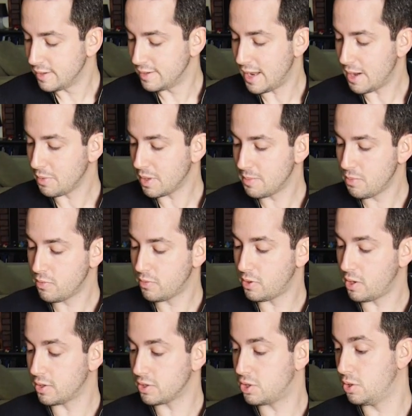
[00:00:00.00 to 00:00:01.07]
Now we can move
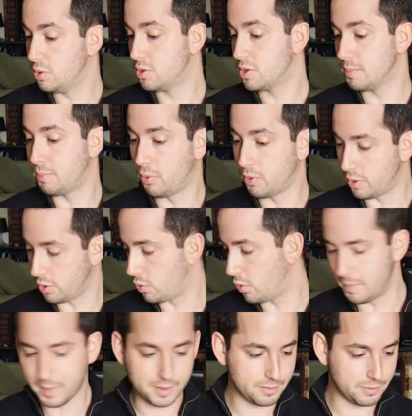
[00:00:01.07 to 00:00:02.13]
along to support
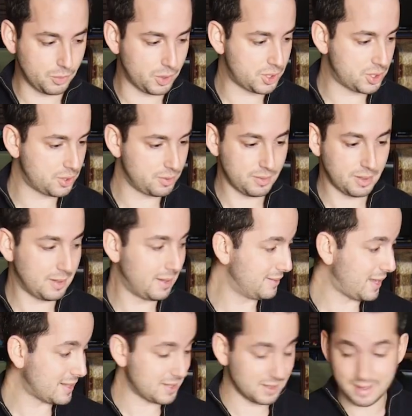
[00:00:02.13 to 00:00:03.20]
equipment, which
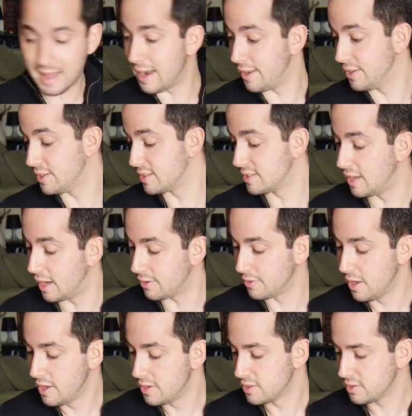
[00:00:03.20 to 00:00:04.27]
that's a lot of this stuff.
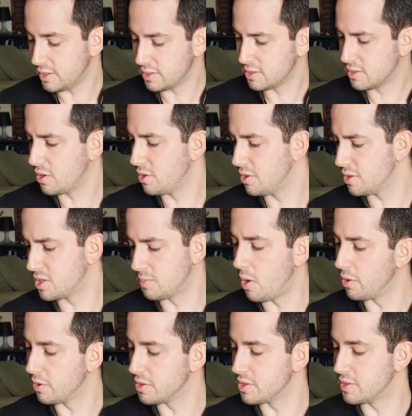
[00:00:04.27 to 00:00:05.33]
So let's go to the
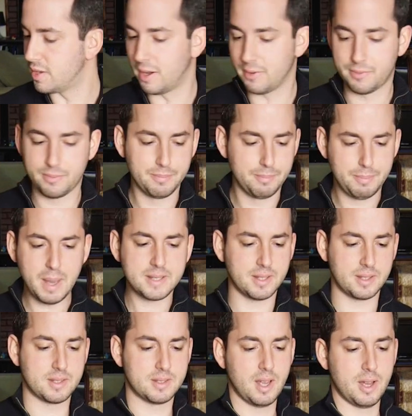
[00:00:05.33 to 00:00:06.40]
smaller stuff,
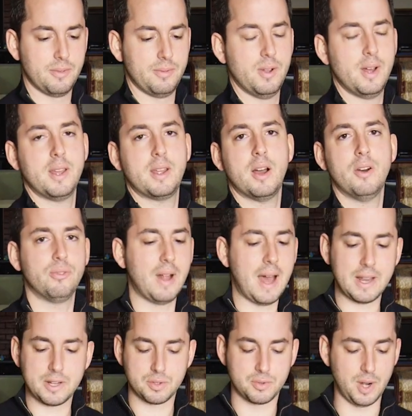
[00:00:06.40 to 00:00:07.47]
basic stuff like a
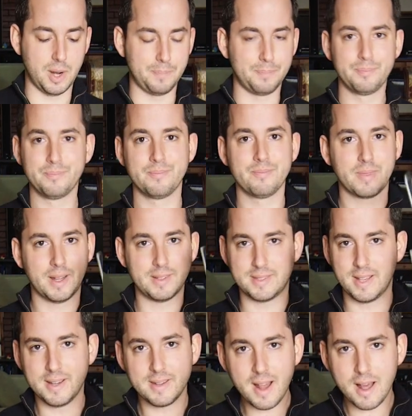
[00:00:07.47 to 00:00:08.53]
flash grip. A
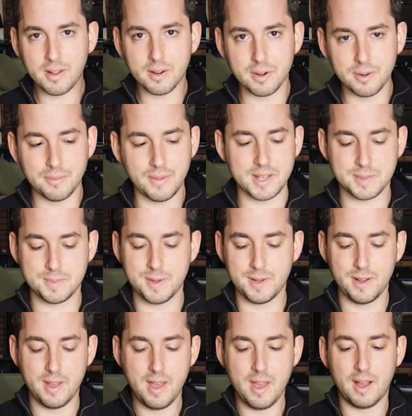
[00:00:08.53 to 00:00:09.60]
$10
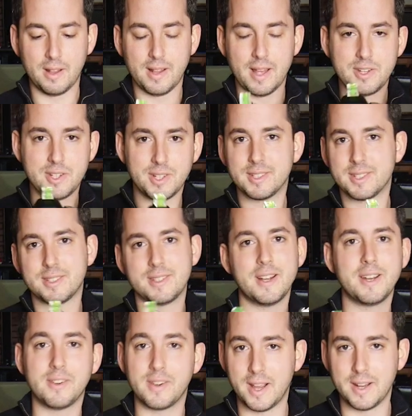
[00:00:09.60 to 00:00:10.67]
investment allows you to get
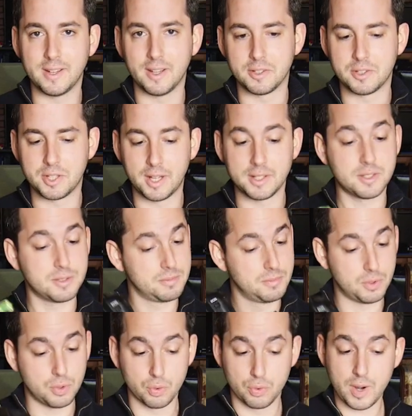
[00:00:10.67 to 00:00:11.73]
steadier handheld
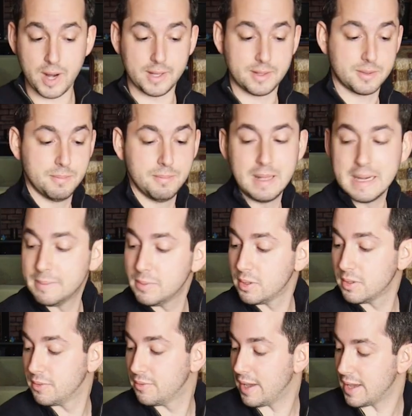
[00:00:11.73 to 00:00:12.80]
shots. Great,
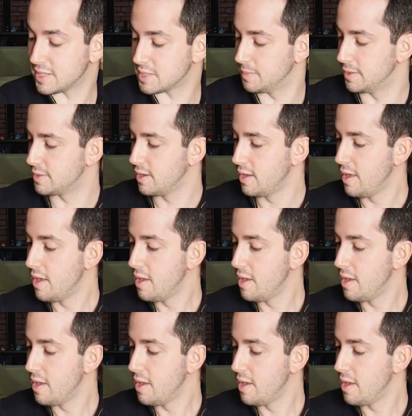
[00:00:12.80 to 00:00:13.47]
minimal investment.